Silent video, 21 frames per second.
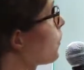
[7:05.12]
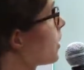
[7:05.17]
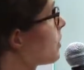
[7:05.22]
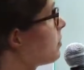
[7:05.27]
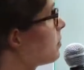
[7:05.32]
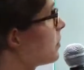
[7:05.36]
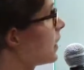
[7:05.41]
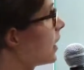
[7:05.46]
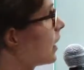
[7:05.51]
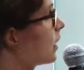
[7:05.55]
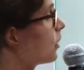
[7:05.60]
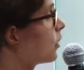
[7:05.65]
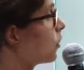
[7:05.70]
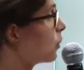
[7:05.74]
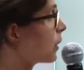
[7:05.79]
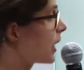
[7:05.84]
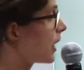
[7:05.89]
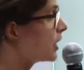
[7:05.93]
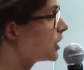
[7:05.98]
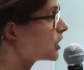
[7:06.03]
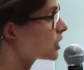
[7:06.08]
one being
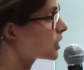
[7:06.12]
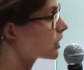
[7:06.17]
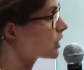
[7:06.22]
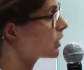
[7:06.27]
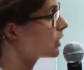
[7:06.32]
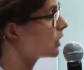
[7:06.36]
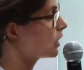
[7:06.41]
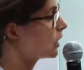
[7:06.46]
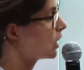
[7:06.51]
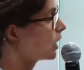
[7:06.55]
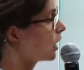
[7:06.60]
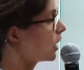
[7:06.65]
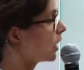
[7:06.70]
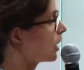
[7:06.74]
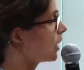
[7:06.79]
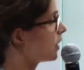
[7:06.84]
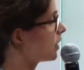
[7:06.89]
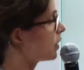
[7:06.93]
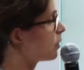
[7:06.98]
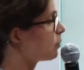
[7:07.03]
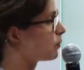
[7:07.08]
location,
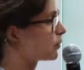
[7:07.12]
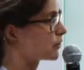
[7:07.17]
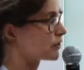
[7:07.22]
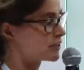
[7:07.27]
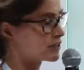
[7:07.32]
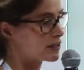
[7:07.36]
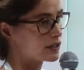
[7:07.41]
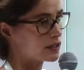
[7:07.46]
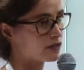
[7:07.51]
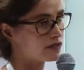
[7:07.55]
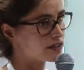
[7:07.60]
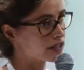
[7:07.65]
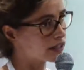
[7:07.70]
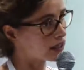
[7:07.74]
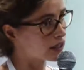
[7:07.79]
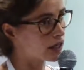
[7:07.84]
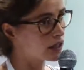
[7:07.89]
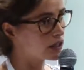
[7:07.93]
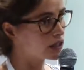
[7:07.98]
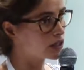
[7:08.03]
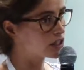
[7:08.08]
the importance of
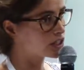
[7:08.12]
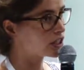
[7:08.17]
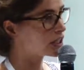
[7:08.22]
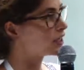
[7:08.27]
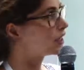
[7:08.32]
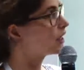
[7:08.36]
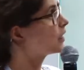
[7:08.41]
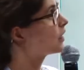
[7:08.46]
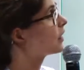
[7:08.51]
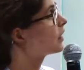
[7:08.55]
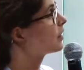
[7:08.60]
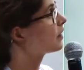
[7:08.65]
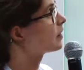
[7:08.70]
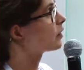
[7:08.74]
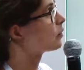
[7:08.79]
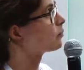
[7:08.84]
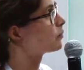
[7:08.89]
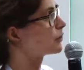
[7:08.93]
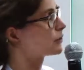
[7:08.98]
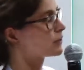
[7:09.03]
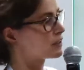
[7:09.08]
technology, the
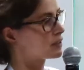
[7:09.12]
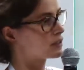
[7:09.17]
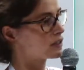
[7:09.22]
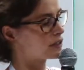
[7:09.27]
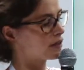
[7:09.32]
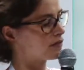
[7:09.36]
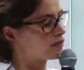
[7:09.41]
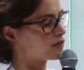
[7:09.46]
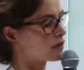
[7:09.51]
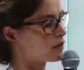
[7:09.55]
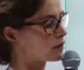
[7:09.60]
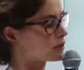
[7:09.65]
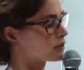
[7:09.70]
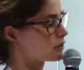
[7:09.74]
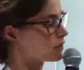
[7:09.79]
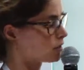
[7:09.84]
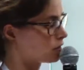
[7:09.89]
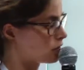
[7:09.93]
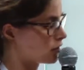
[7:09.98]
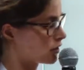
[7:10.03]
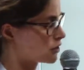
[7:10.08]
importance of
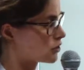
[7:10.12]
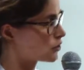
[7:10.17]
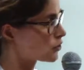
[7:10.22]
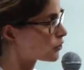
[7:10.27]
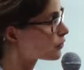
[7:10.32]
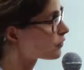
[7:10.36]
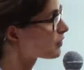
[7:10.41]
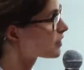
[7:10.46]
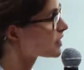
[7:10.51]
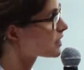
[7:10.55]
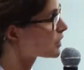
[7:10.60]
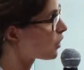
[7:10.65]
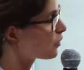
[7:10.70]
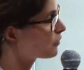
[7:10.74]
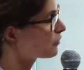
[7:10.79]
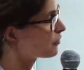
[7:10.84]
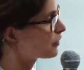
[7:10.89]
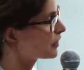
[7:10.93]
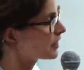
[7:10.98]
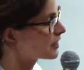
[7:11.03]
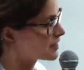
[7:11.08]
the service
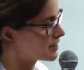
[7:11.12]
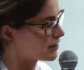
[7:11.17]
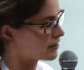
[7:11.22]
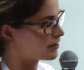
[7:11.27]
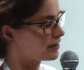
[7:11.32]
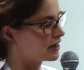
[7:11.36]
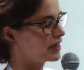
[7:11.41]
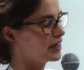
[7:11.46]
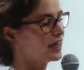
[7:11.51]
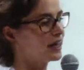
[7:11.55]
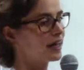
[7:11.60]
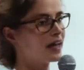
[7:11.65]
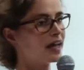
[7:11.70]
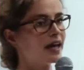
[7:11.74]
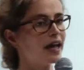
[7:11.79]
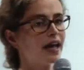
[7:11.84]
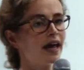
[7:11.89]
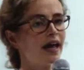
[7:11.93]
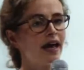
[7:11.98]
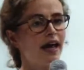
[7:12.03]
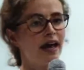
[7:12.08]
offering,
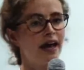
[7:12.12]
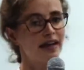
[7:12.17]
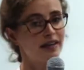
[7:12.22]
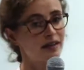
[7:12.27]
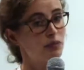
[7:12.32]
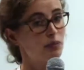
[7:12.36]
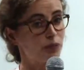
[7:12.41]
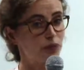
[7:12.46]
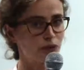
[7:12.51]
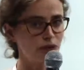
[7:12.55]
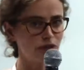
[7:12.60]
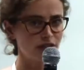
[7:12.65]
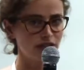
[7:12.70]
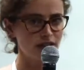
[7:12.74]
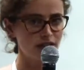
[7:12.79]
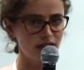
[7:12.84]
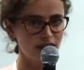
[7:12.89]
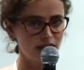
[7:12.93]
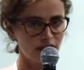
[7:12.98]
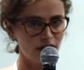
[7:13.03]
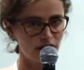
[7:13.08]
and the
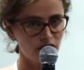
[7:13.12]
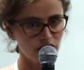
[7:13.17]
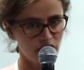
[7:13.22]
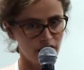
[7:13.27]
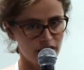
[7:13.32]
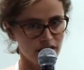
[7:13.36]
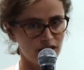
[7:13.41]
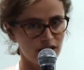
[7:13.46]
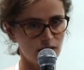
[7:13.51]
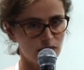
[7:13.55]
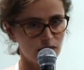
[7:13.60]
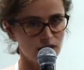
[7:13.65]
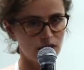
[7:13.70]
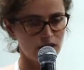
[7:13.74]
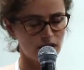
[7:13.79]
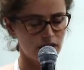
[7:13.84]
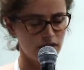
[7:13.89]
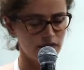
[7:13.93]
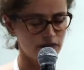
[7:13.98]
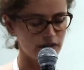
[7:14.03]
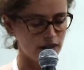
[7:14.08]
importance of the customer
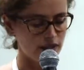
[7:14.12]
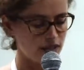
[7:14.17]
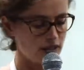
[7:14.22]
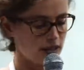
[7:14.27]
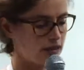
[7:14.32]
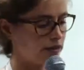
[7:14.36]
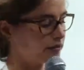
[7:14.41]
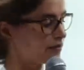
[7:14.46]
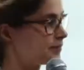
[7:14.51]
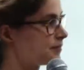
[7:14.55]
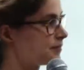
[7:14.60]
service.